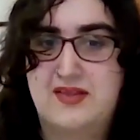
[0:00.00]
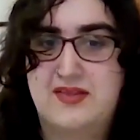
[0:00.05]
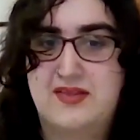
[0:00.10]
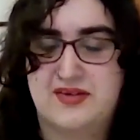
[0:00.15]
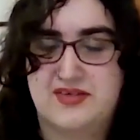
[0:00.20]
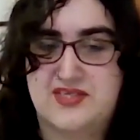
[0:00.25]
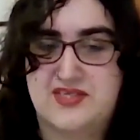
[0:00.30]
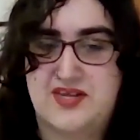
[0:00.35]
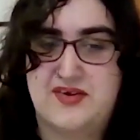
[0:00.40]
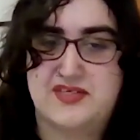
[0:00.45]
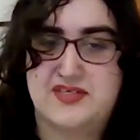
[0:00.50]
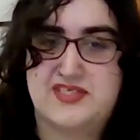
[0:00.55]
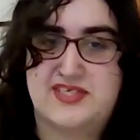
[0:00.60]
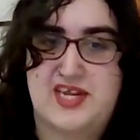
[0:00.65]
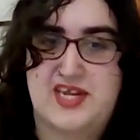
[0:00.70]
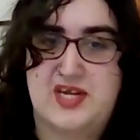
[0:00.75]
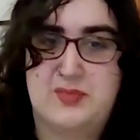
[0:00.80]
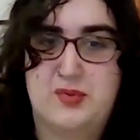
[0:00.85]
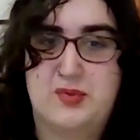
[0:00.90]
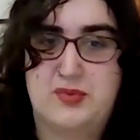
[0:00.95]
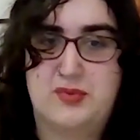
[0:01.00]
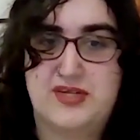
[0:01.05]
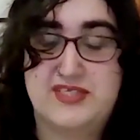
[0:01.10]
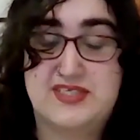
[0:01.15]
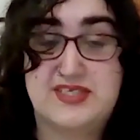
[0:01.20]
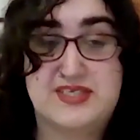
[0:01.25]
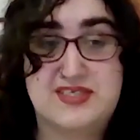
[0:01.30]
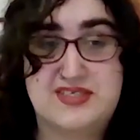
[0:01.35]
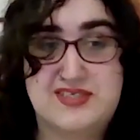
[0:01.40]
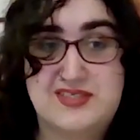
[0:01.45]
there's understandable
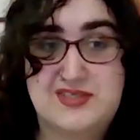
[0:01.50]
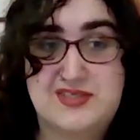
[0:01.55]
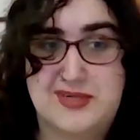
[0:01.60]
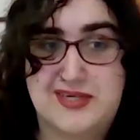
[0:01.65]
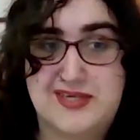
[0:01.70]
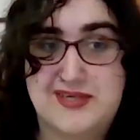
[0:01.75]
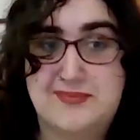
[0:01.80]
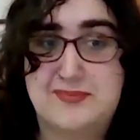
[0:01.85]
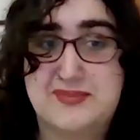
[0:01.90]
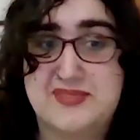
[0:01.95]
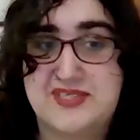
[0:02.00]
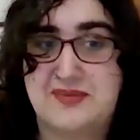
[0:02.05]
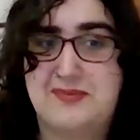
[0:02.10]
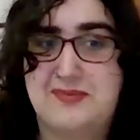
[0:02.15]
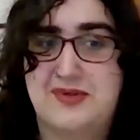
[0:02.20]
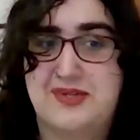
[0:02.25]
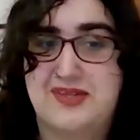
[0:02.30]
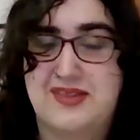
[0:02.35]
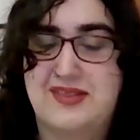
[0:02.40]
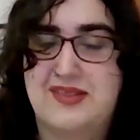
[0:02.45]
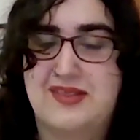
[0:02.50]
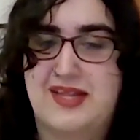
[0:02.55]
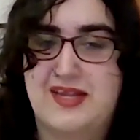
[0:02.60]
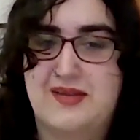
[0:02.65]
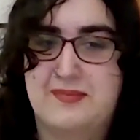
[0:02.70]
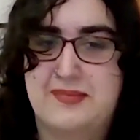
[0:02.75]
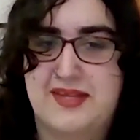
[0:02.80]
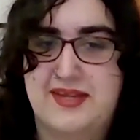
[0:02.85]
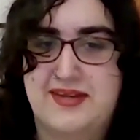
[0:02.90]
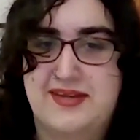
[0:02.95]
reasons why someone
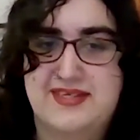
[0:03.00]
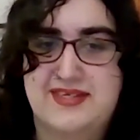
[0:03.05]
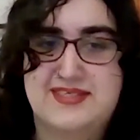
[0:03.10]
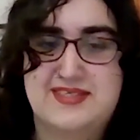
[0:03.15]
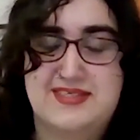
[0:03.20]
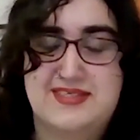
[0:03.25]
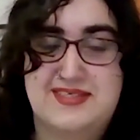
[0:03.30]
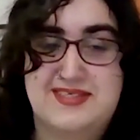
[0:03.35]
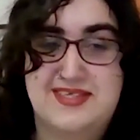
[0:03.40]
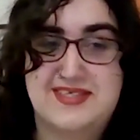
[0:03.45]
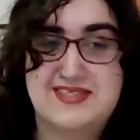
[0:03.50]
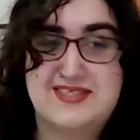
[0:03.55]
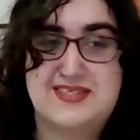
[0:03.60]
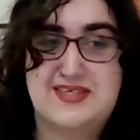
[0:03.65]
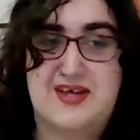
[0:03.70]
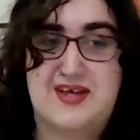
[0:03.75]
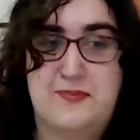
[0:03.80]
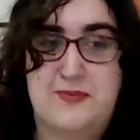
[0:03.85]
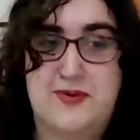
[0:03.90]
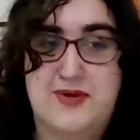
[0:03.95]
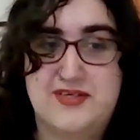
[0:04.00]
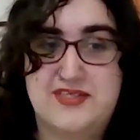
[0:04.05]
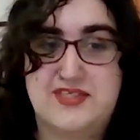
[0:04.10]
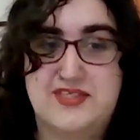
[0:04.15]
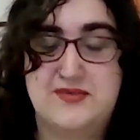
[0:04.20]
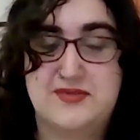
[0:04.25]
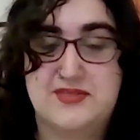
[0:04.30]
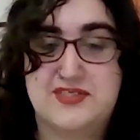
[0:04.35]
like me just does not want to